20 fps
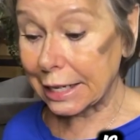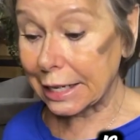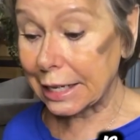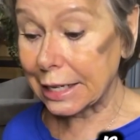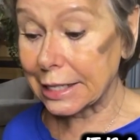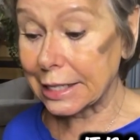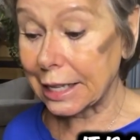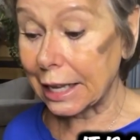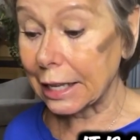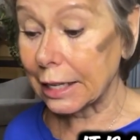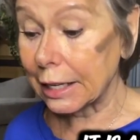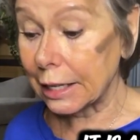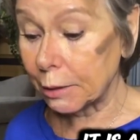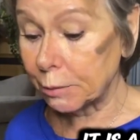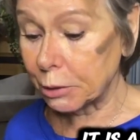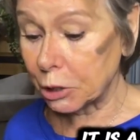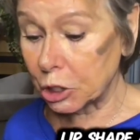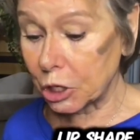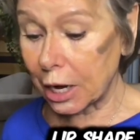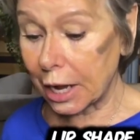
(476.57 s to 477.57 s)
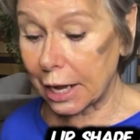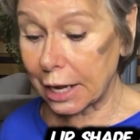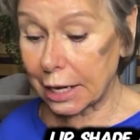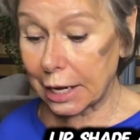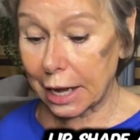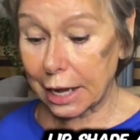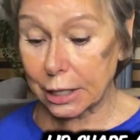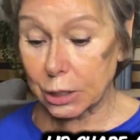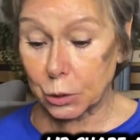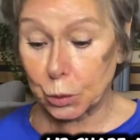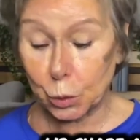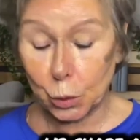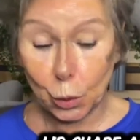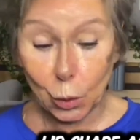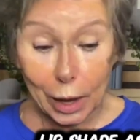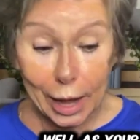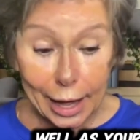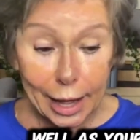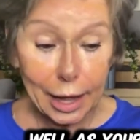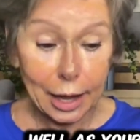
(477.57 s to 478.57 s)
It is a lip shade as
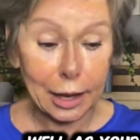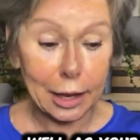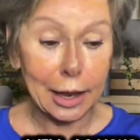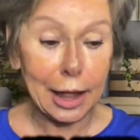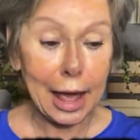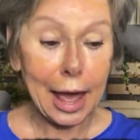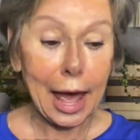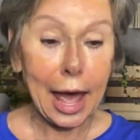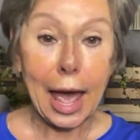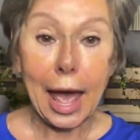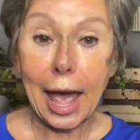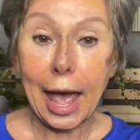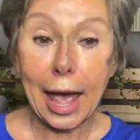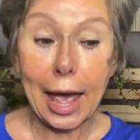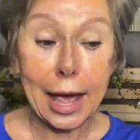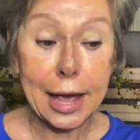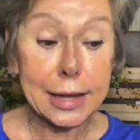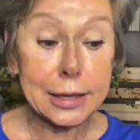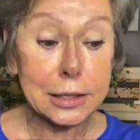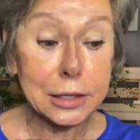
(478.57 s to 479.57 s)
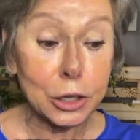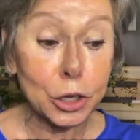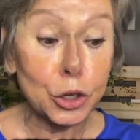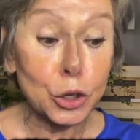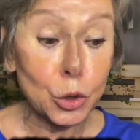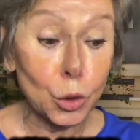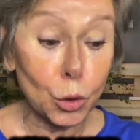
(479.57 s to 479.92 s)
well as